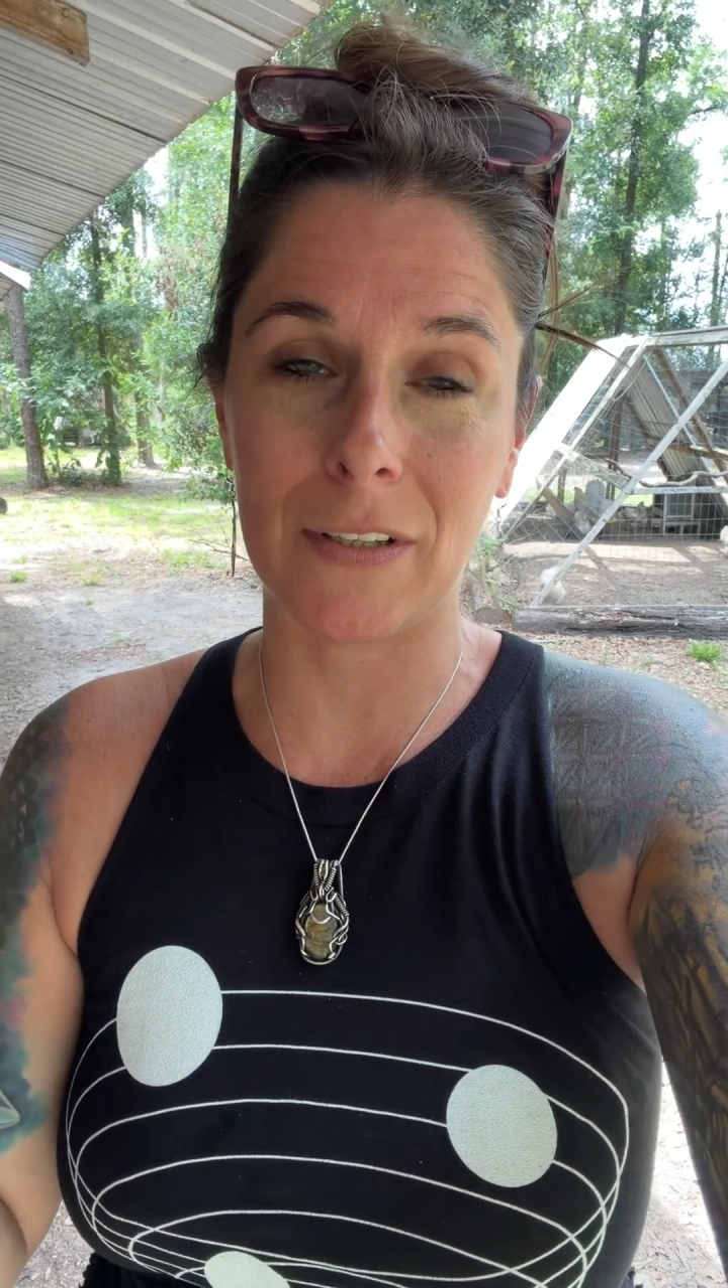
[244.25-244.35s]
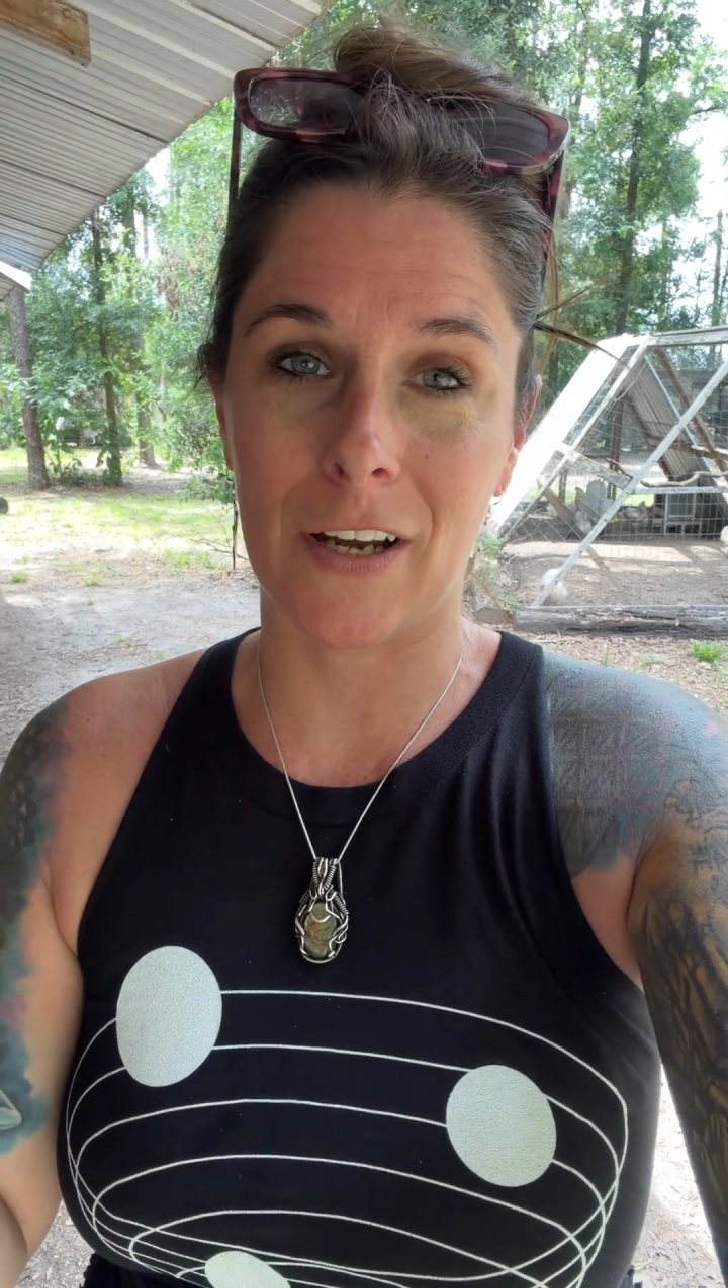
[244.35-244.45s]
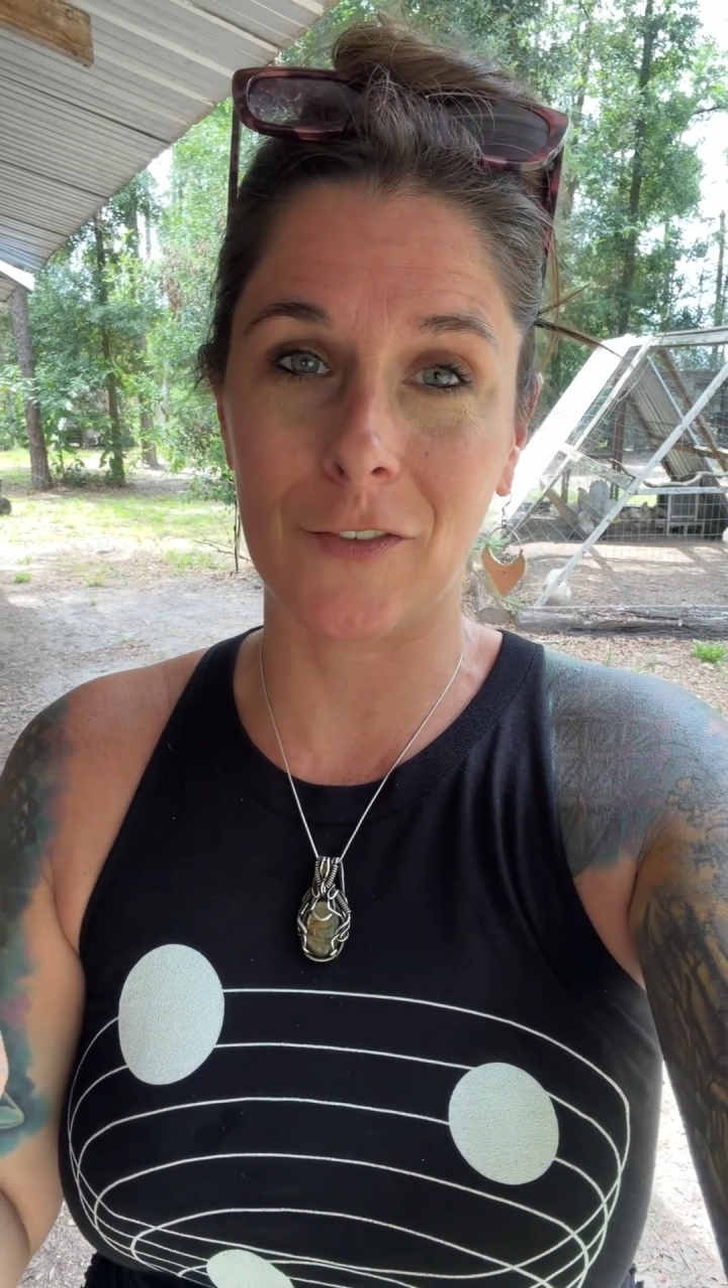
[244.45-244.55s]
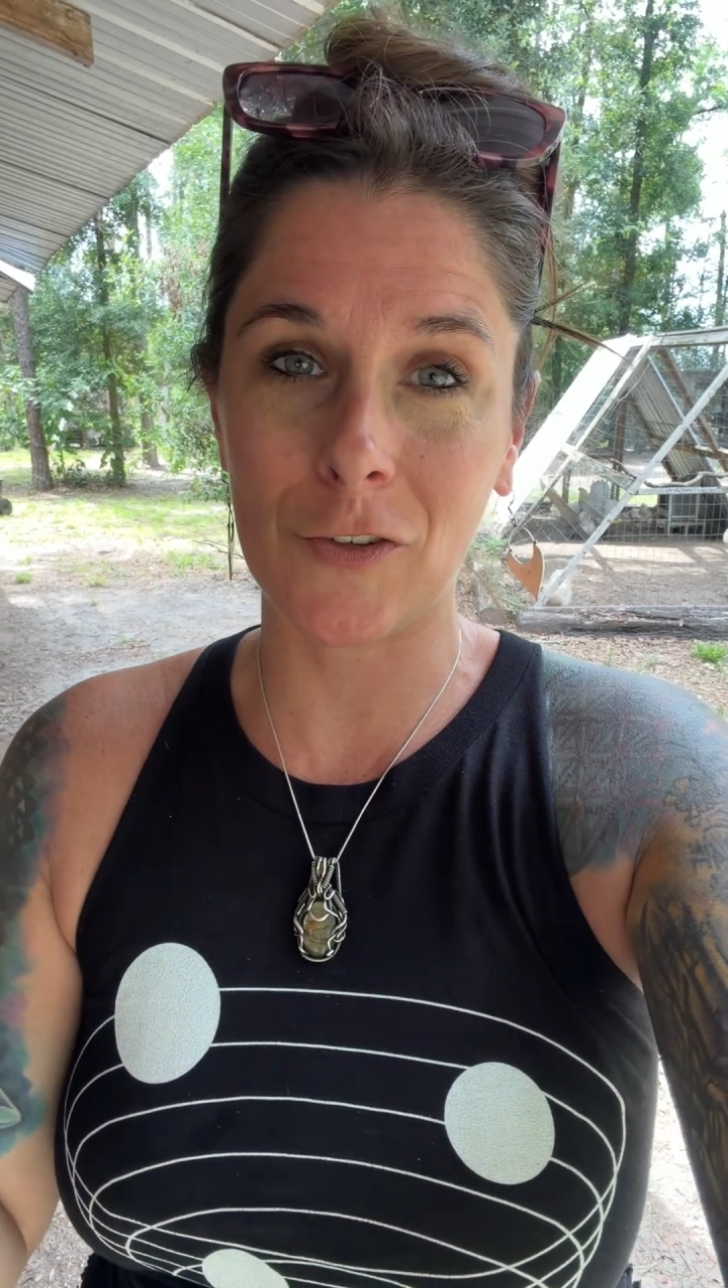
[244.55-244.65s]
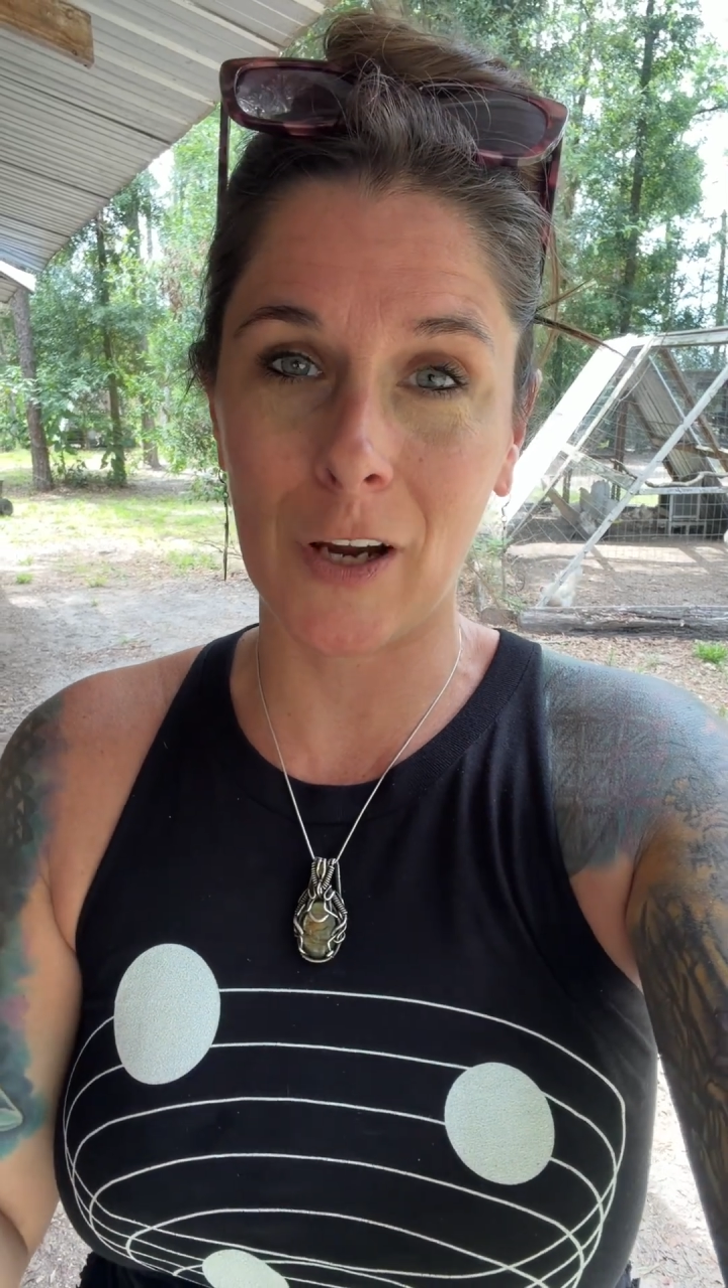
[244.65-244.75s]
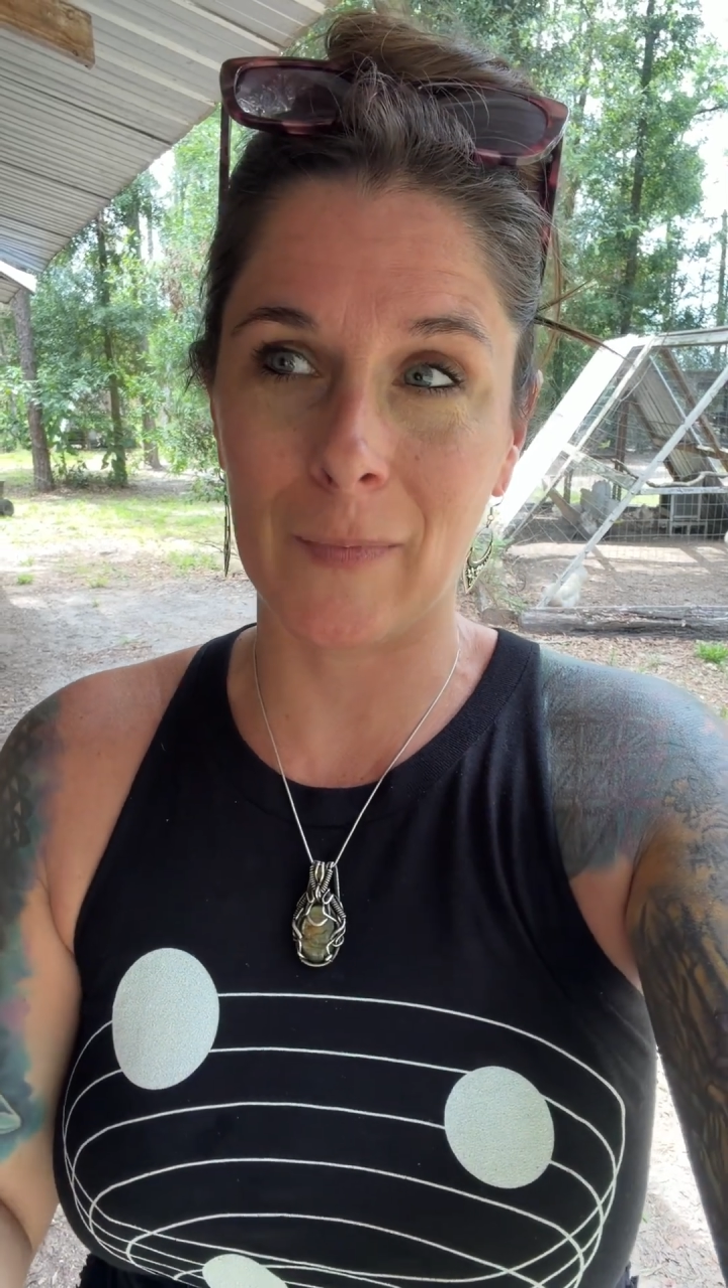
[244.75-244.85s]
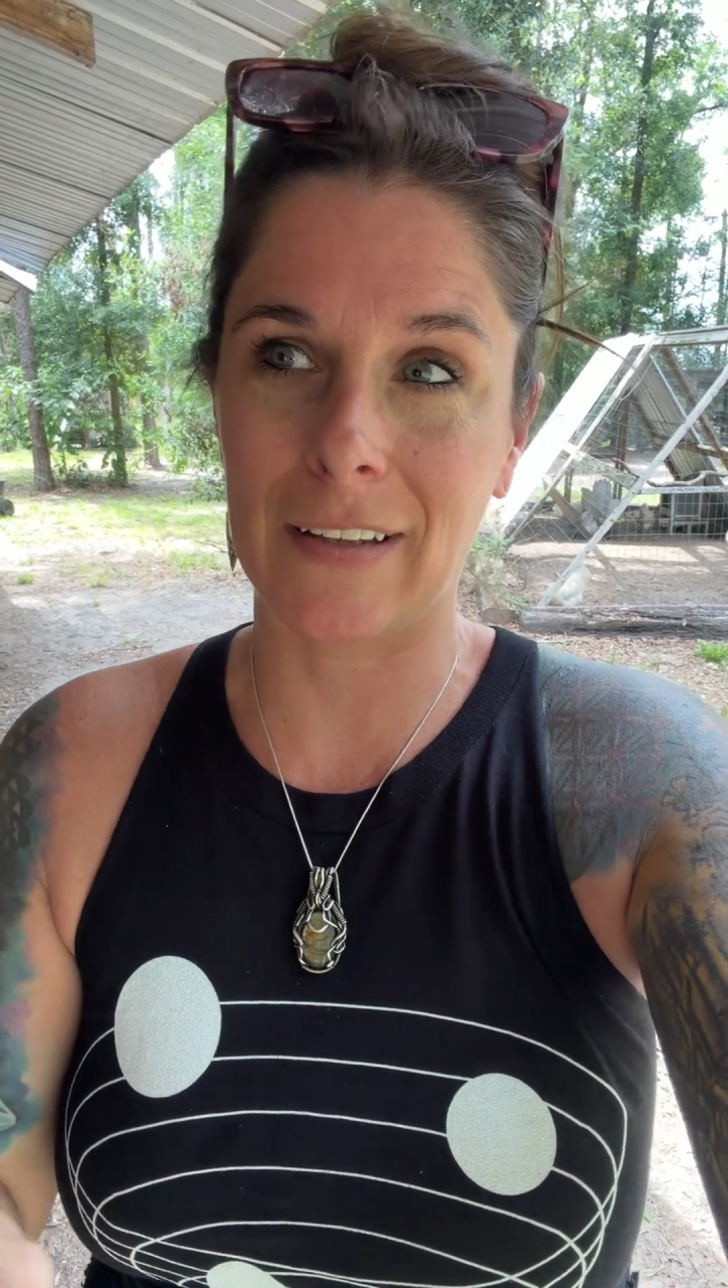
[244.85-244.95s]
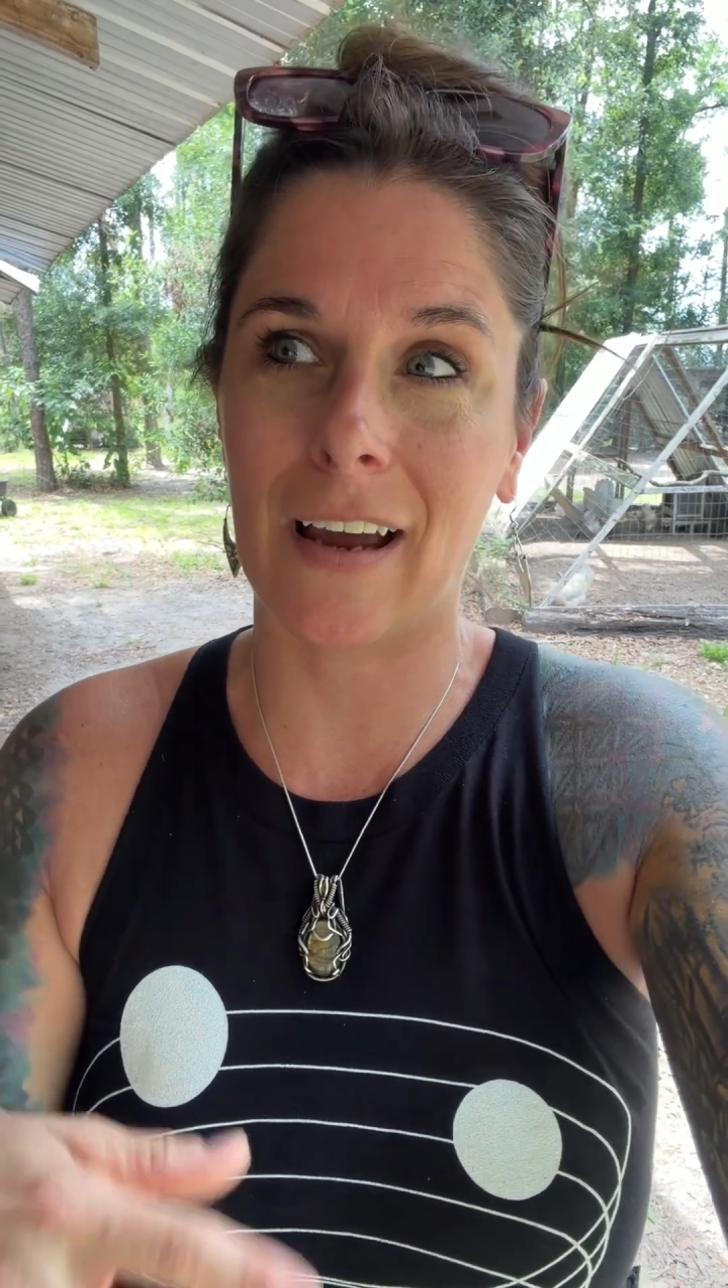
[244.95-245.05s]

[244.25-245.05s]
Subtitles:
of treatments,